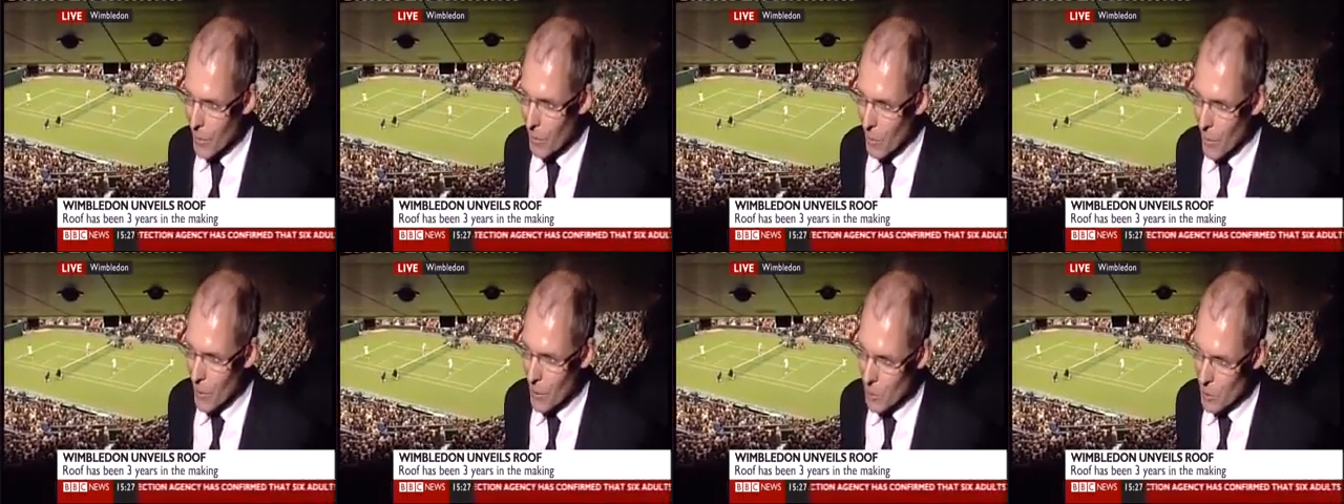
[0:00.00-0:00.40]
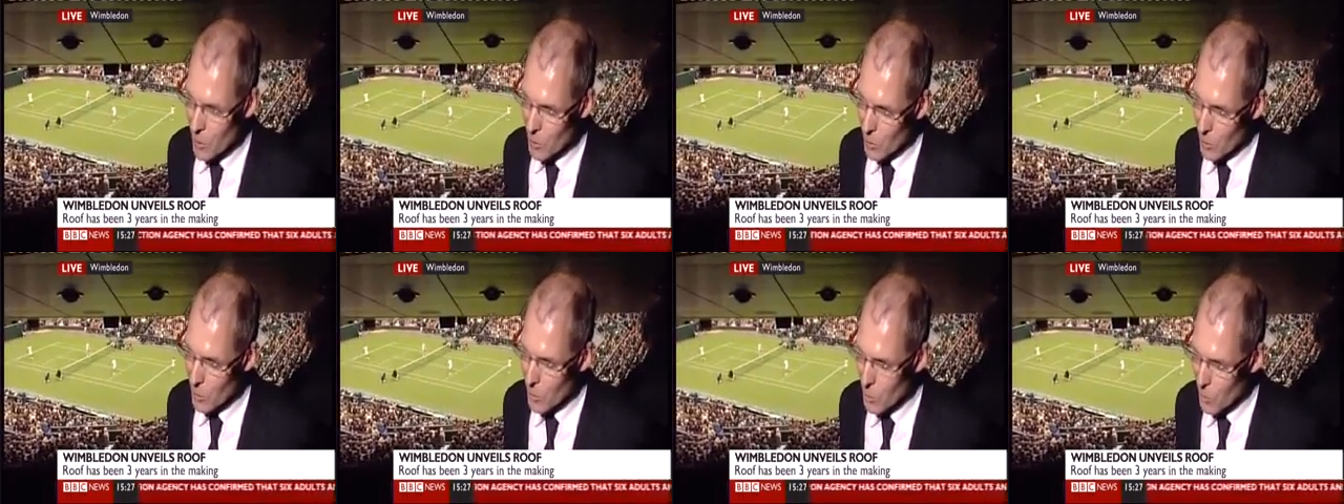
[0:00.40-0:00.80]

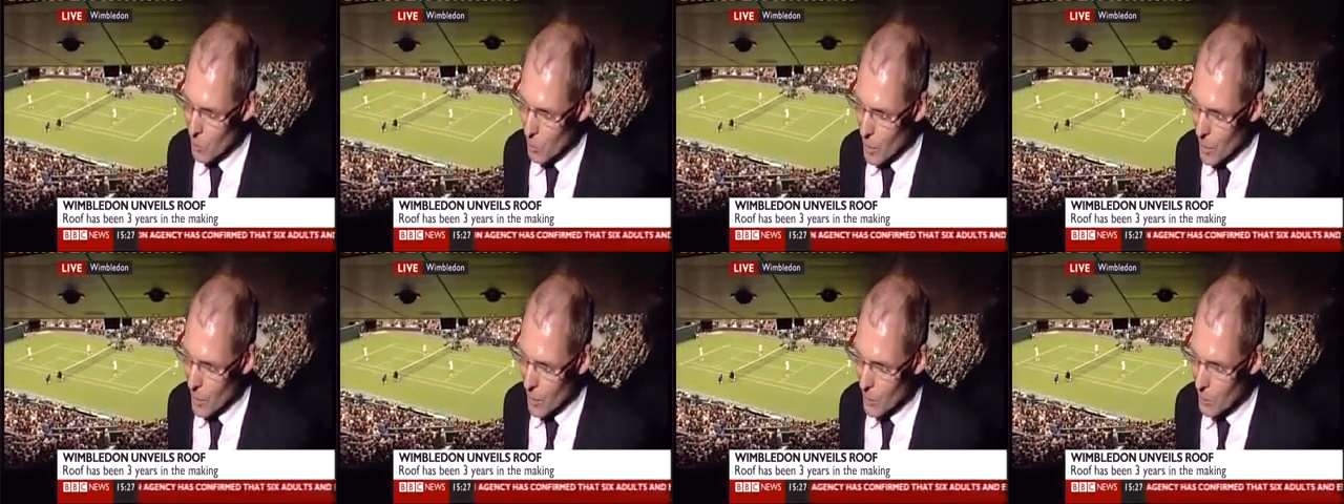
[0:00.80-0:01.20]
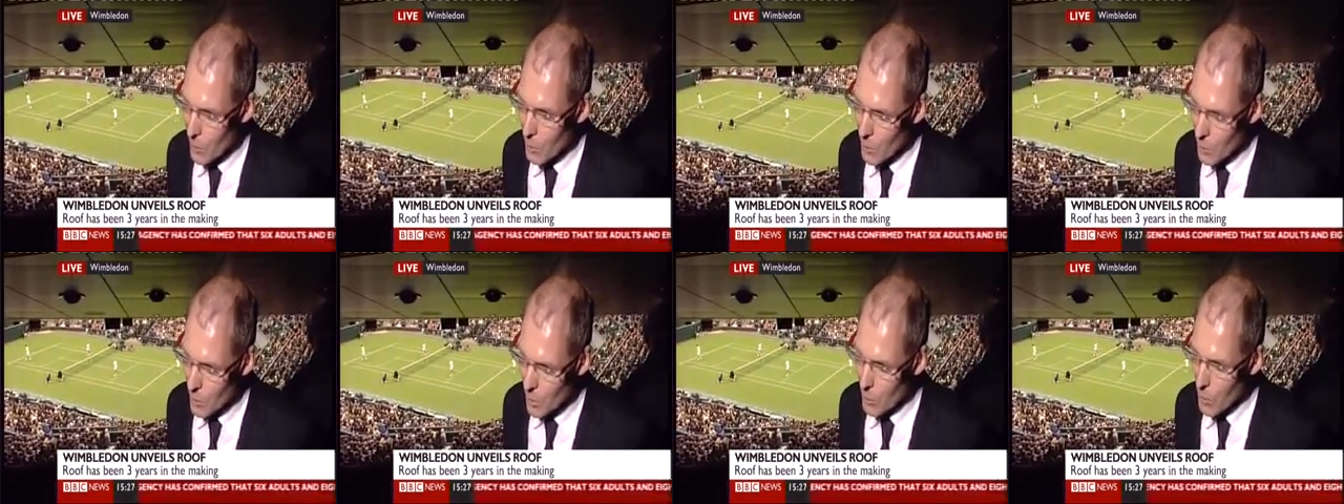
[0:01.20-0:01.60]
graceful the way
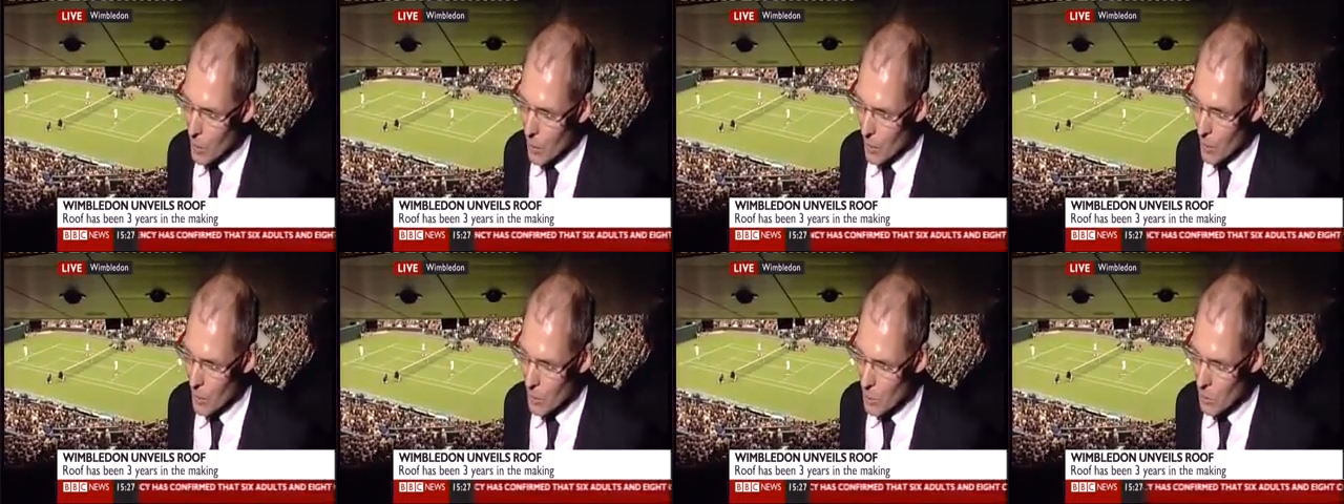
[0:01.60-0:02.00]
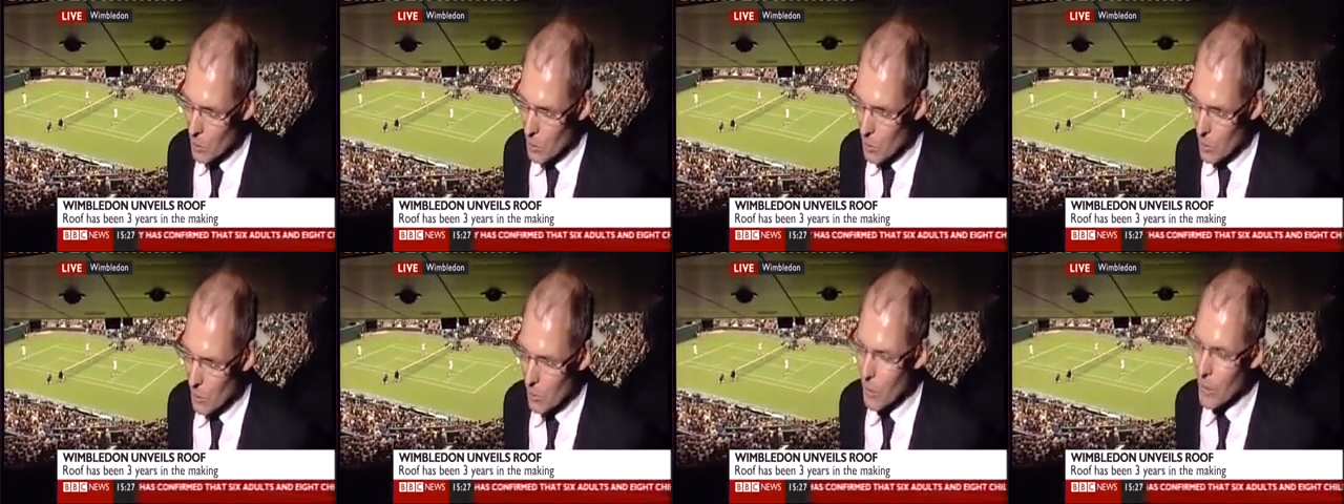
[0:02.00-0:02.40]
all of the parts
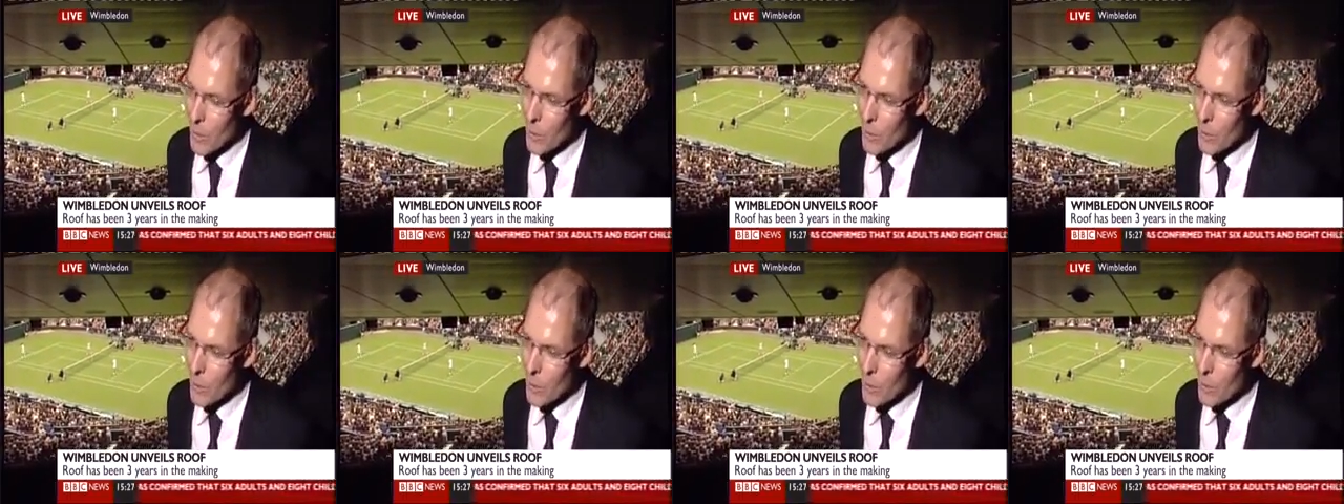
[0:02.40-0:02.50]
move.